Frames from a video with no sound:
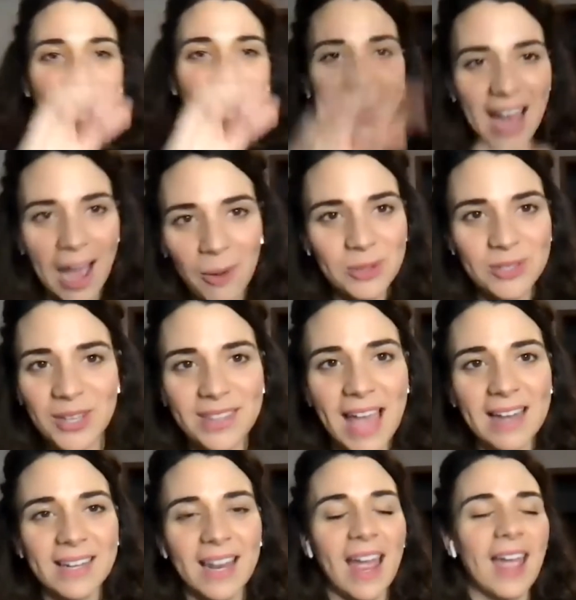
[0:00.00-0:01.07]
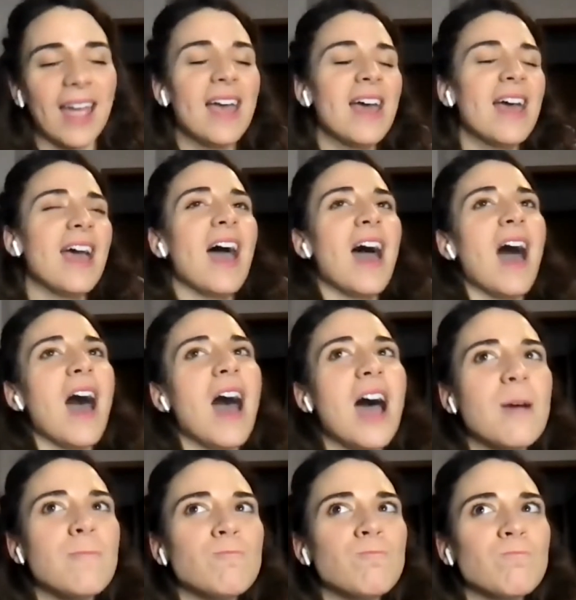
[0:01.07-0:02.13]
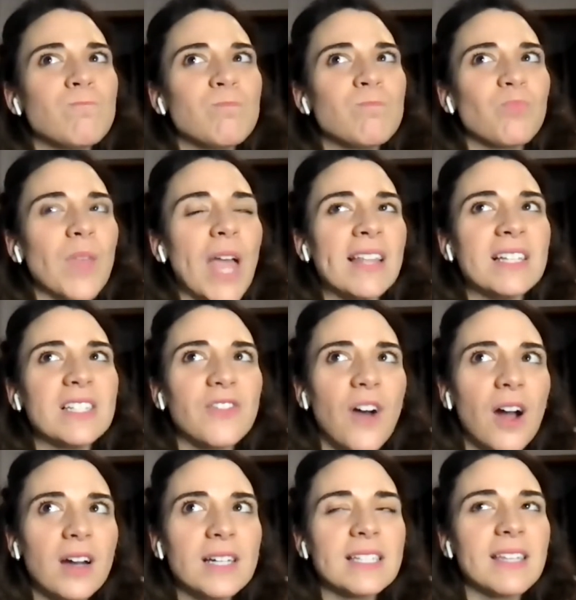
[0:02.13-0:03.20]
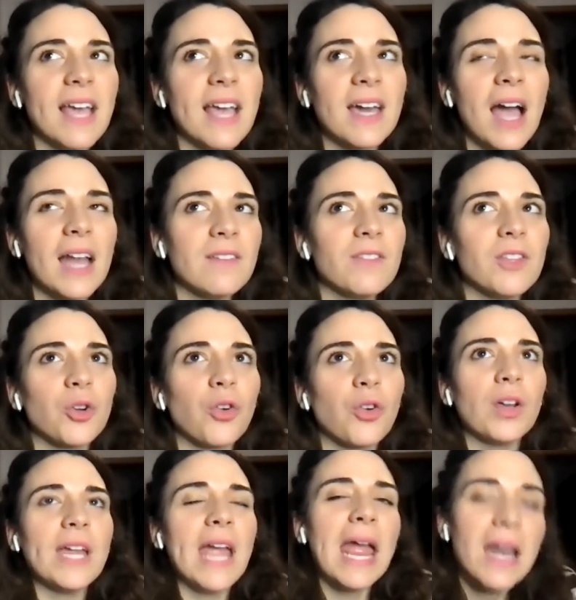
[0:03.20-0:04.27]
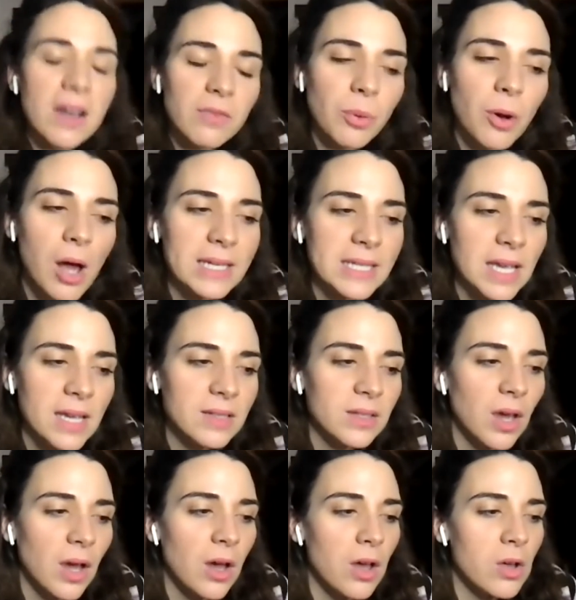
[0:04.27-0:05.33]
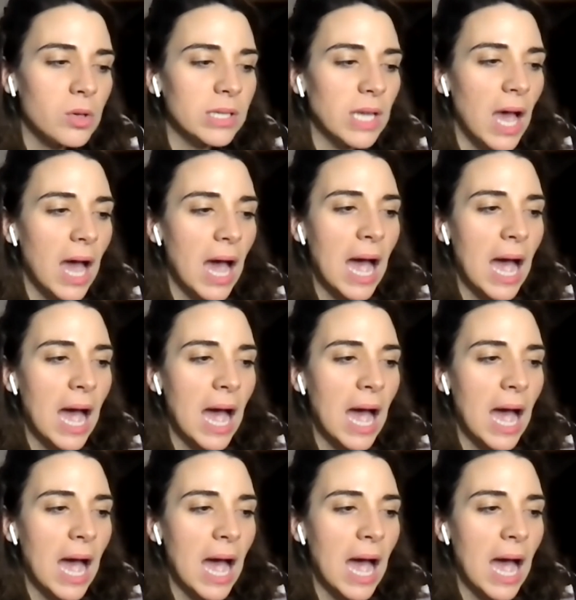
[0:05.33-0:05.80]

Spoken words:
day and hours on that day. And as far as like kind of the creative process goes,